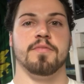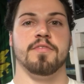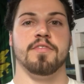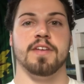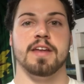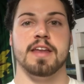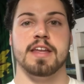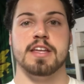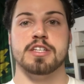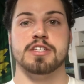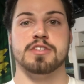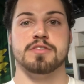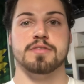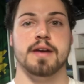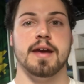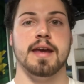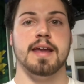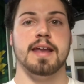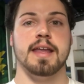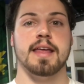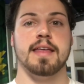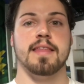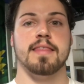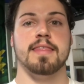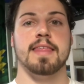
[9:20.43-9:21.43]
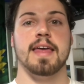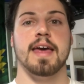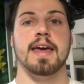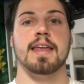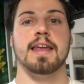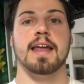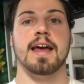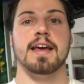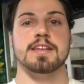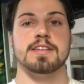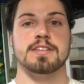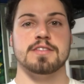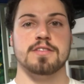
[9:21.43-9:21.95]
finish draining,
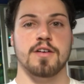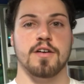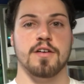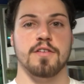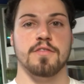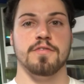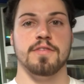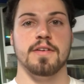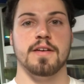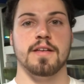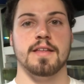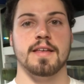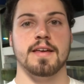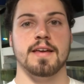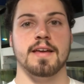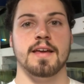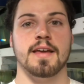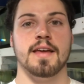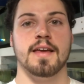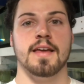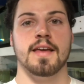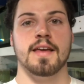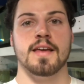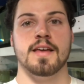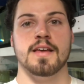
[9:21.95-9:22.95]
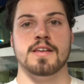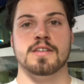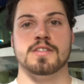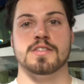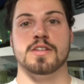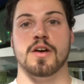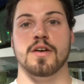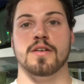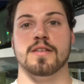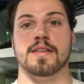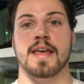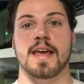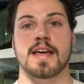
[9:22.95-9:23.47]
then I start filling.
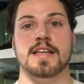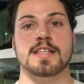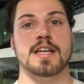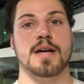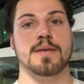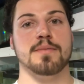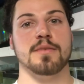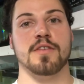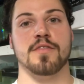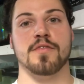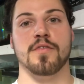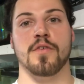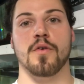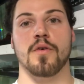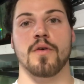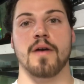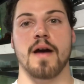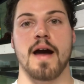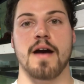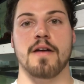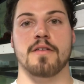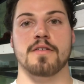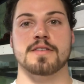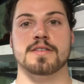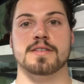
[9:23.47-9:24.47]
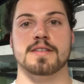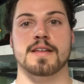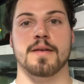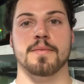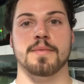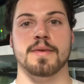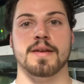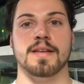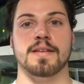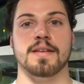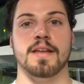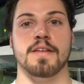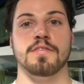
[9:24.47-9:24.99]
So it takes almost 4 hours. And I
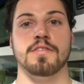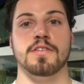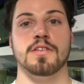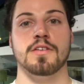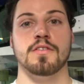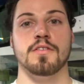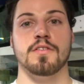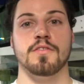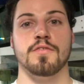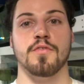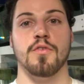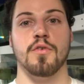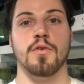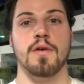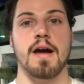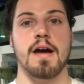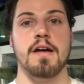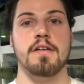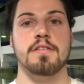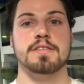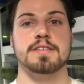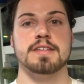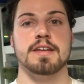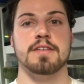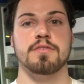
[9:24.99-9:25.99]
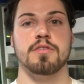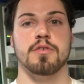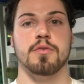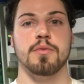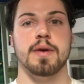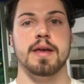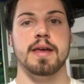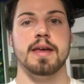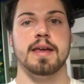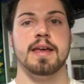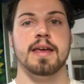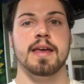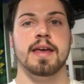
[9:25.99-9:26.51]
mean, if you're doing 4 hours every
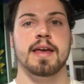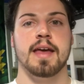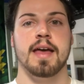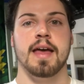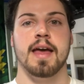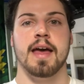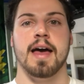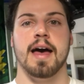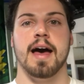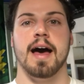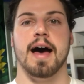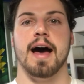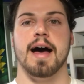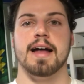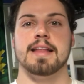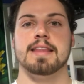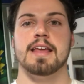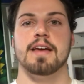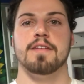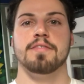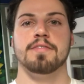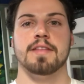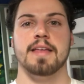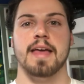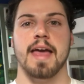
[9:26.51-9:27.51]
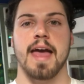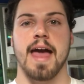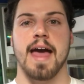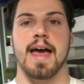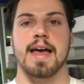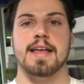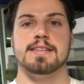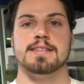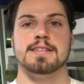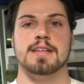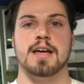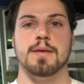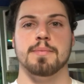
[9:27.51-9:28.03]
week, it definitely
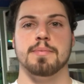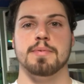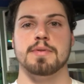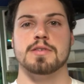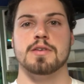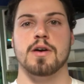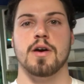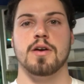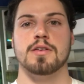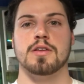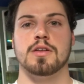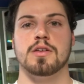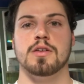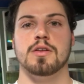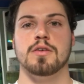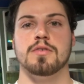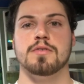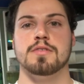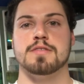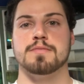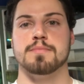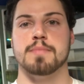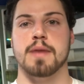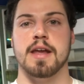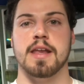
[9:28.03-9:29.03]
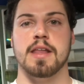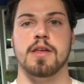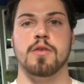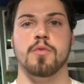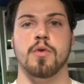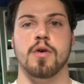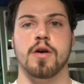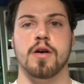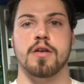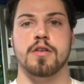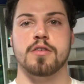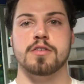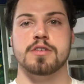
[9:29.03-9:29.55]
adds up. It's hard to do as many
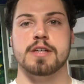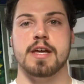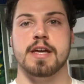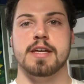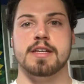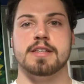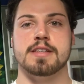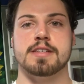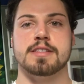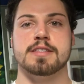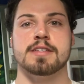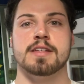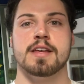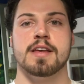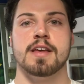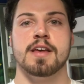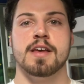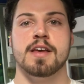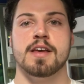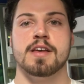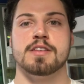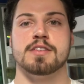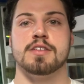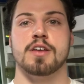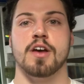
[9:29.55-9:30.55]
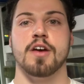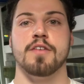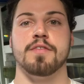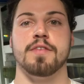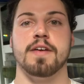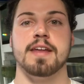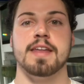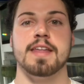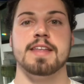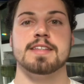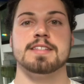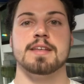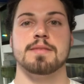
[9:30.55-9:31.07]
water changes. So if
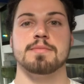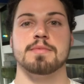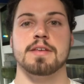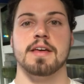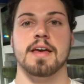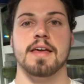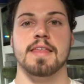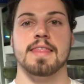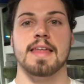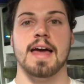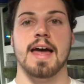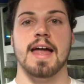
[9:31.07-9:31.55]
I did something like